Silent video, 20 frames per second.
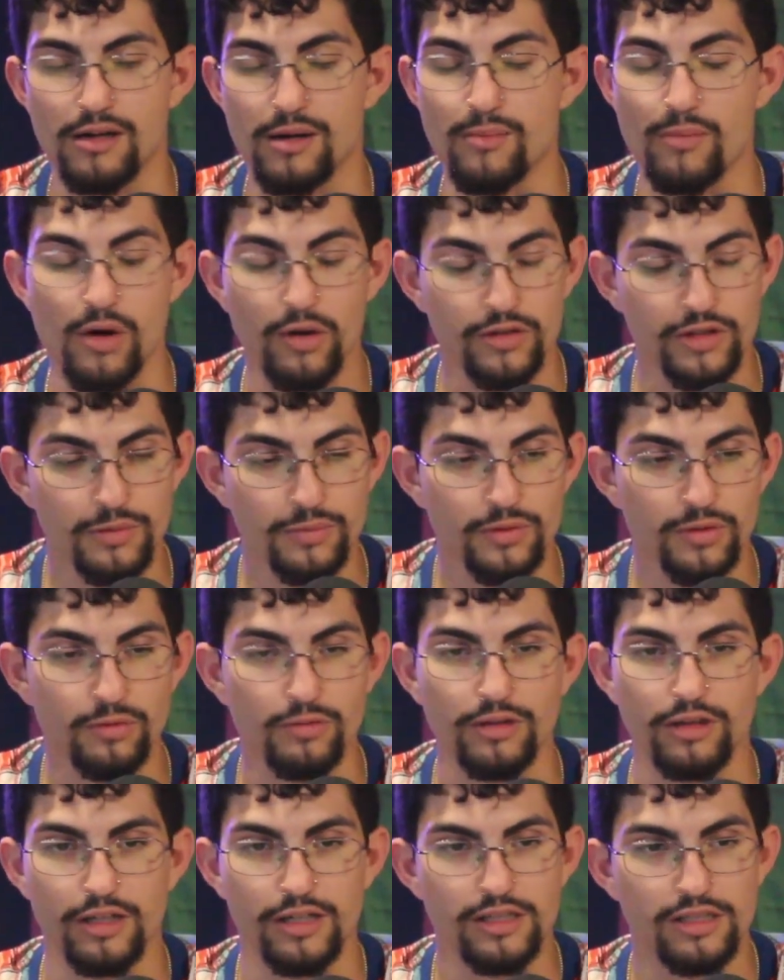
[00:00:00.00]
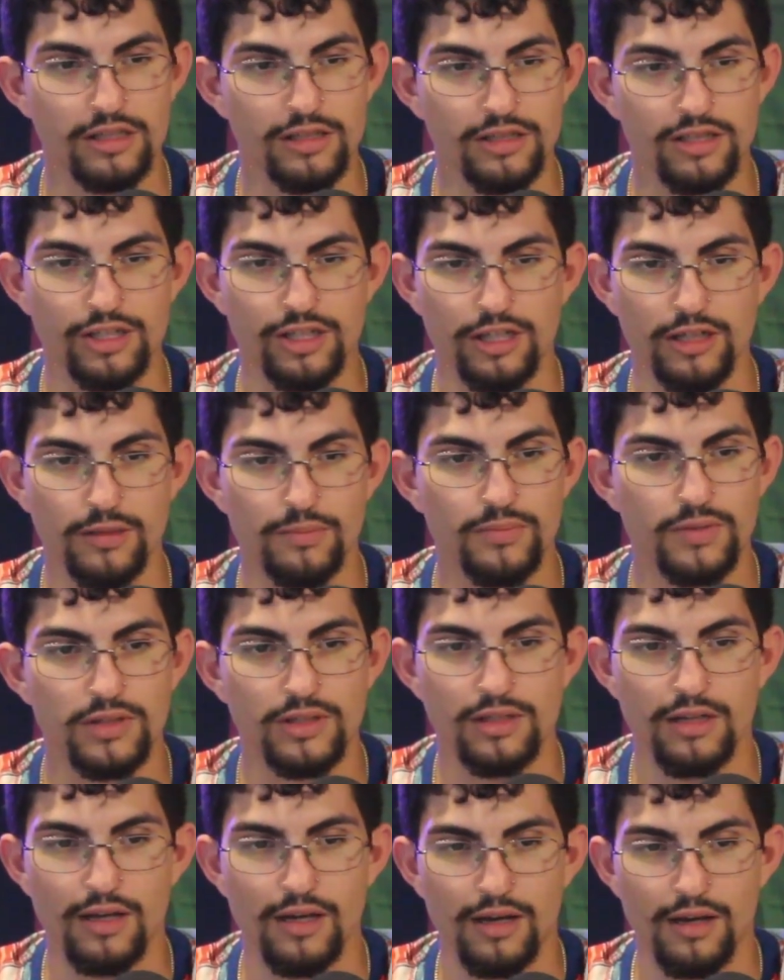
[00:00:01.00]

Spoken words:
multiple relationships,